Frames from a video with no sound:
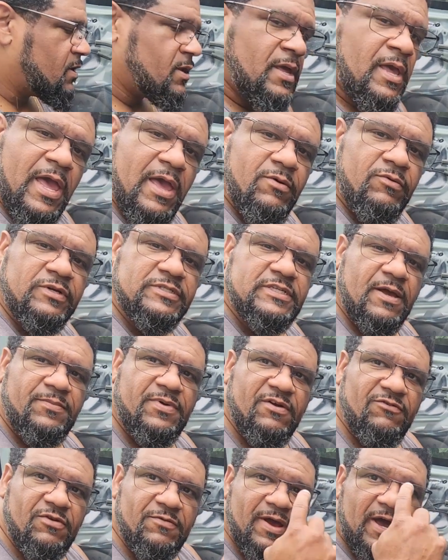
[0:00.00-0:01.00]
Hey, what's up,
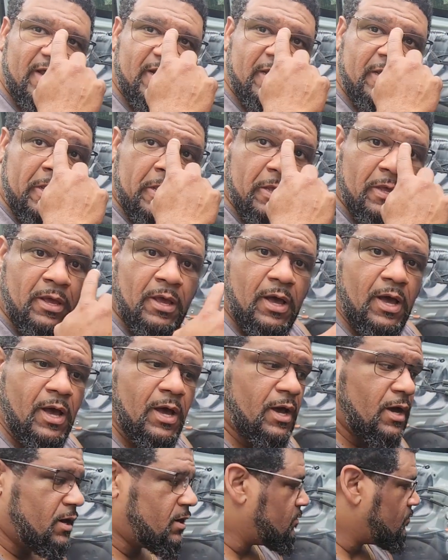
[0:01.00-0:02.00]
everybody?
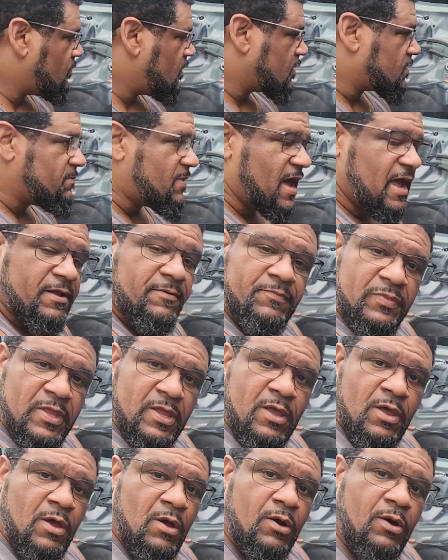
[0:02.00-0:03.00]
Welcome back.
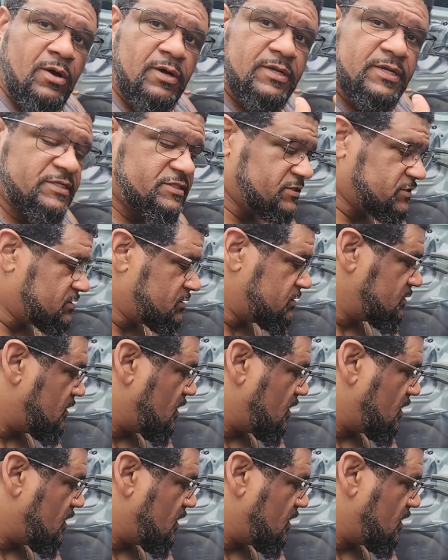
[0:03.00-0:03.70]
On this